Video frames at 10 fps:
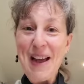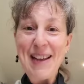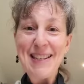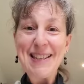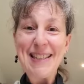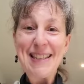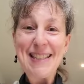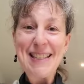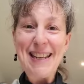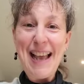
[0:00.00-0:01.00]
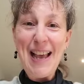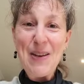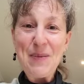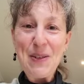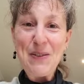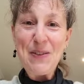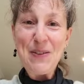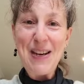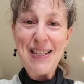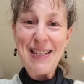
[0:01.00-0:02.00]
back to this element of
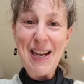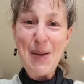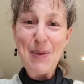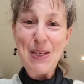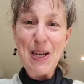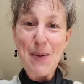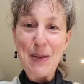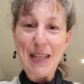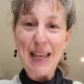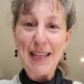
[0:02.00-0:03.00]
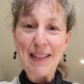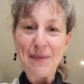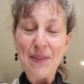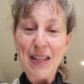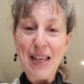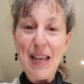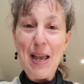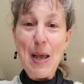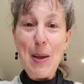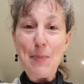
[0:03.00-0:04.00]
stress time and time again.
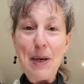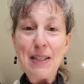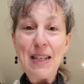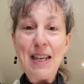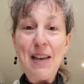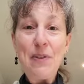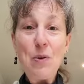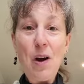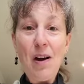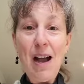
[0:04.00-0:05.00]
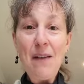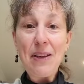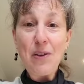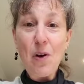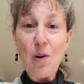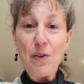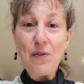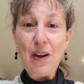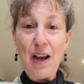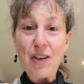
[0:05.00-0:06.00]
But if you are having a hot
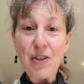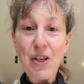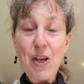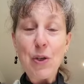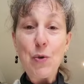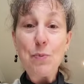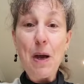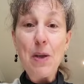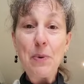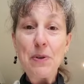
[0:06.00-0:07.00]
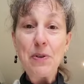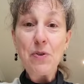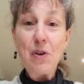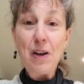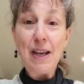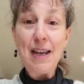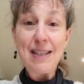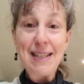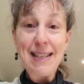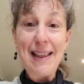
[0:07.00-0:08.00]
flush, you might want to try,
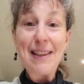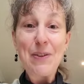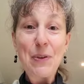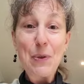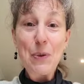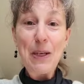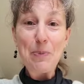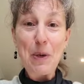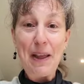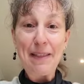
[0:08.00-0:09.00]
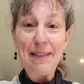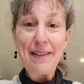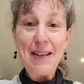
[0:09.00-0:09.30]
as I said, the cooling breath.